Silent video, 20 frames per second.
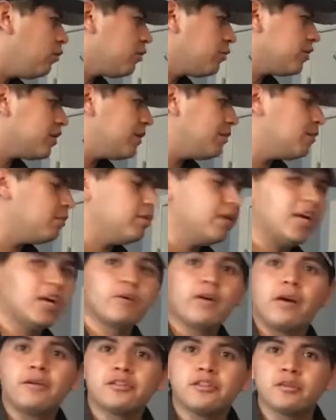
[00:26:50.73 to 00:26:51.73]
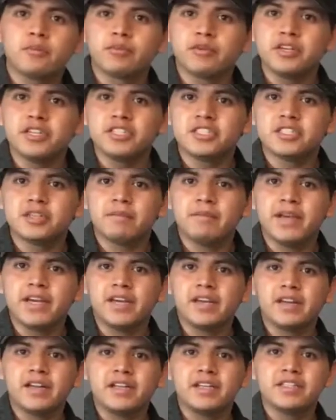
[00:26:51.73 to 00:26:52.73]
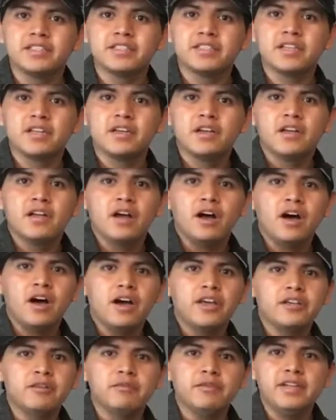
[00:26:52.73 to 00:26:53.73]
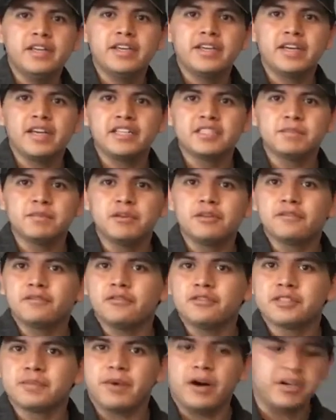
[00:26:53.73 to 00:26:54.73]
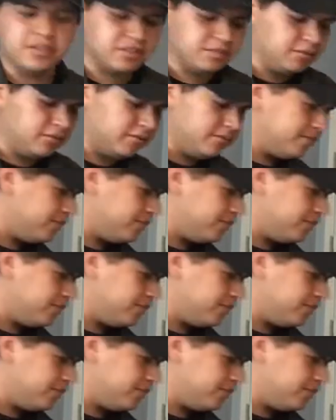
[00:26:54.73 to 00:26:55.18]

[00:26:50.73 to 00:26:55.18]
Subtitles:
with them and play around with your bridge, make it as unique and as beautiful as possible.